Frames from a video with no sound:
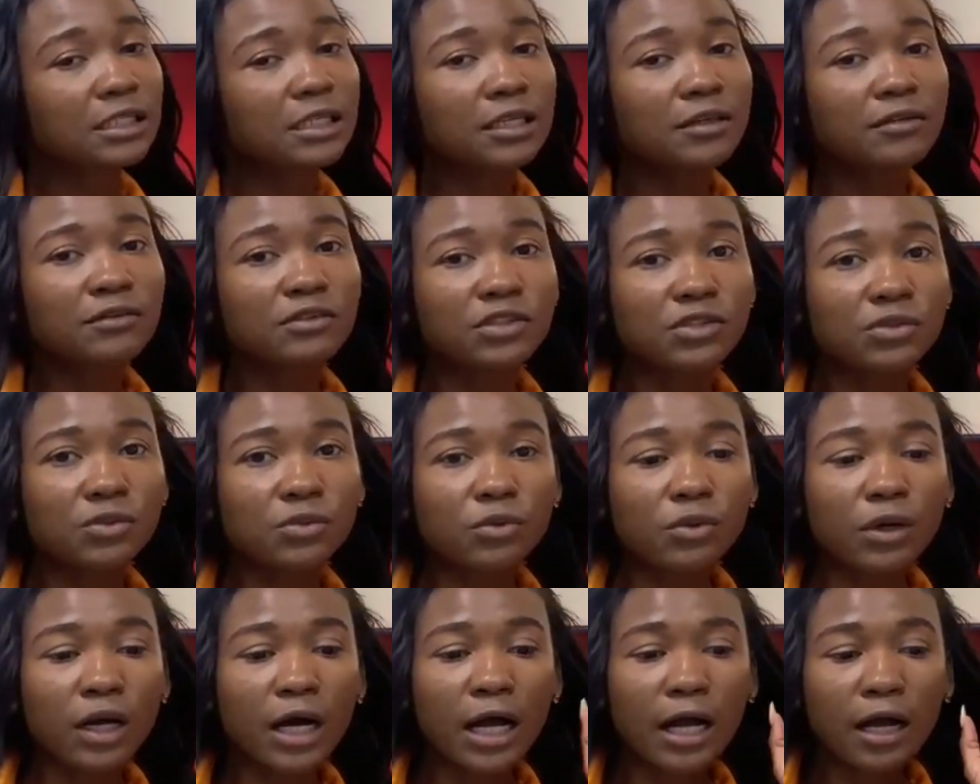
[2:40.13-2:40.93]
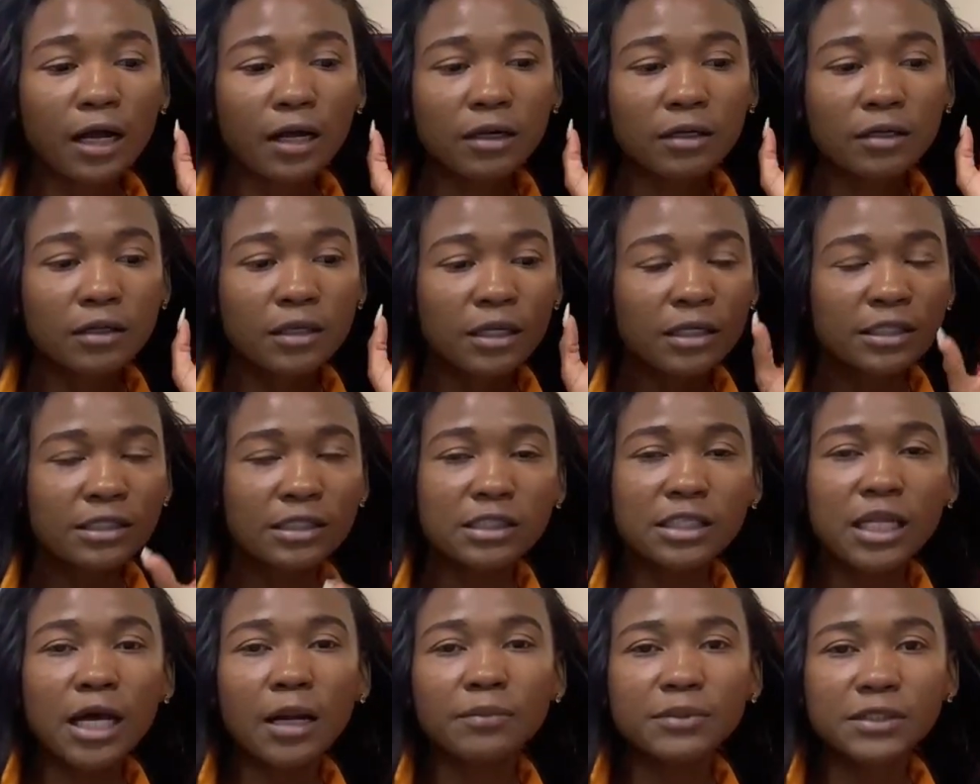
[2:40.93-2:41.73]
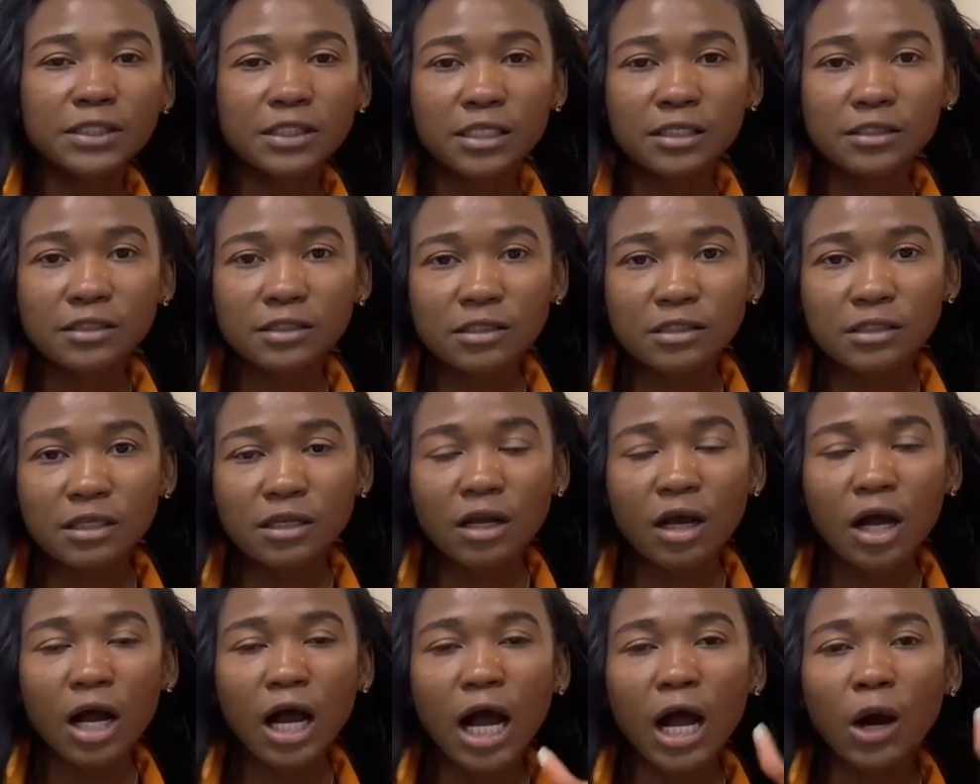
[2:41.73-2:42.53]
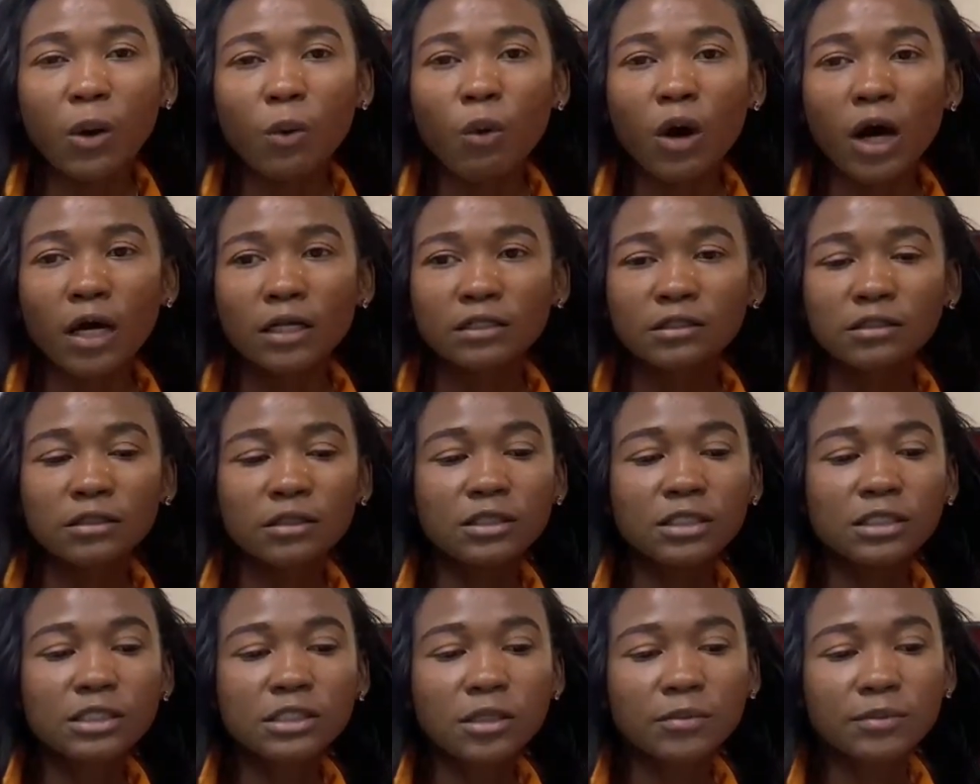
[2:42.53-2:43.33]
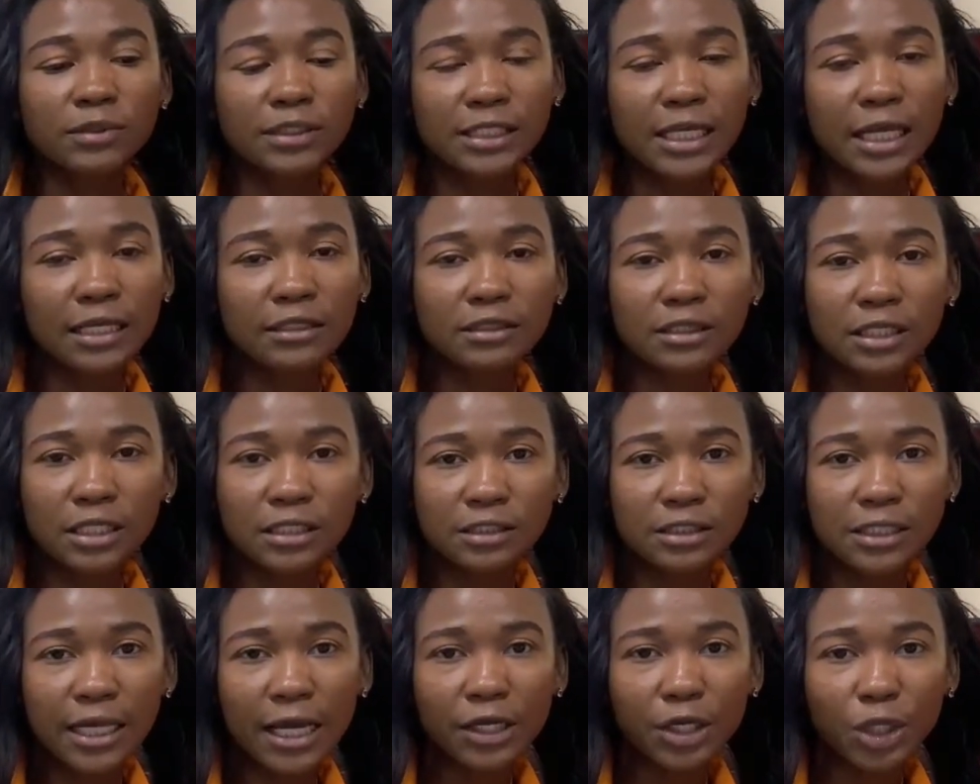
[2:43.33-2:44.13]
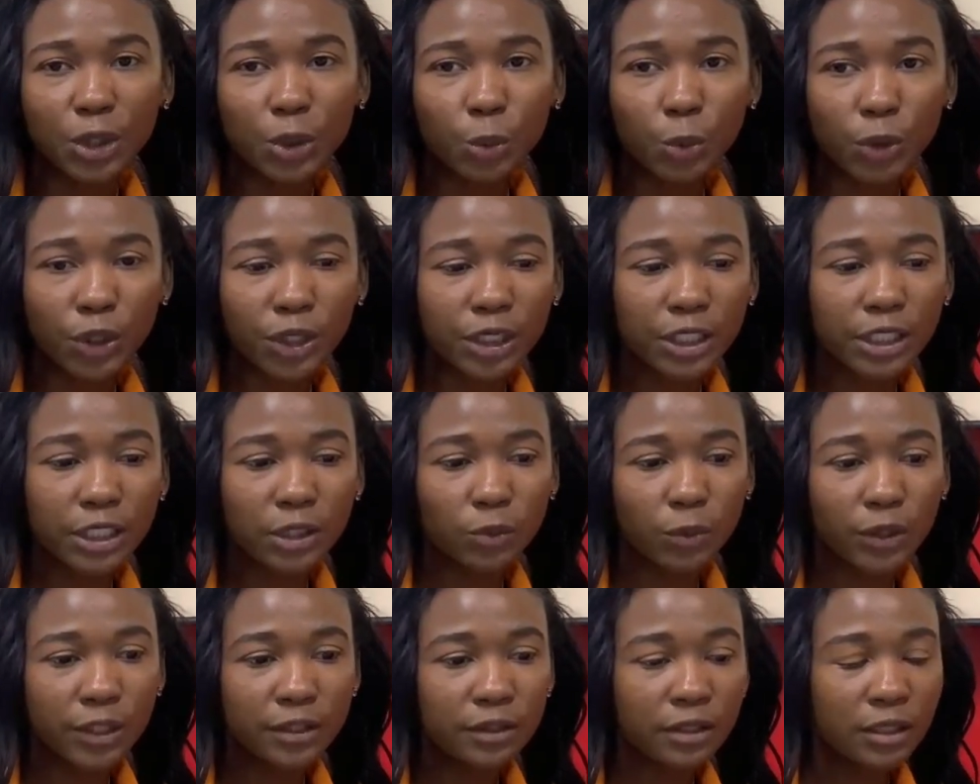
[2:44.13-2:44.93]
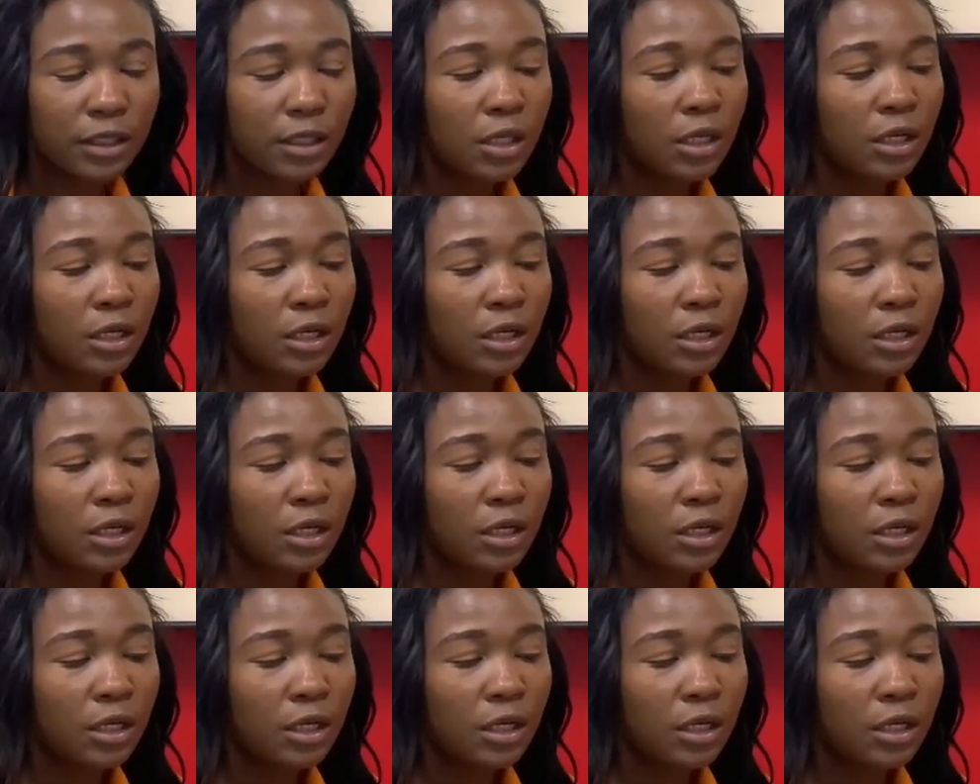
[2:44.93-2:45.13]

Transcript: It gives you a synopsis of what the substance is that you're working with.